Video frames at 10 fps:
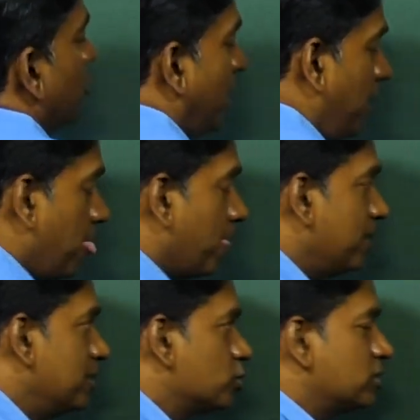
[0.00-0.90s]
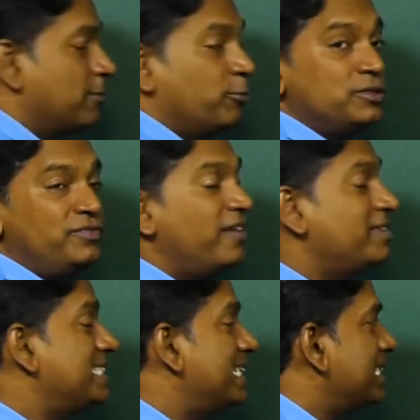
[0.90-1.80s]
Okay. So, suppose we have
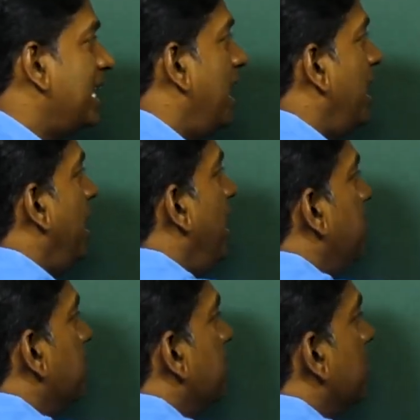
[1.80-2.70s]
a set A,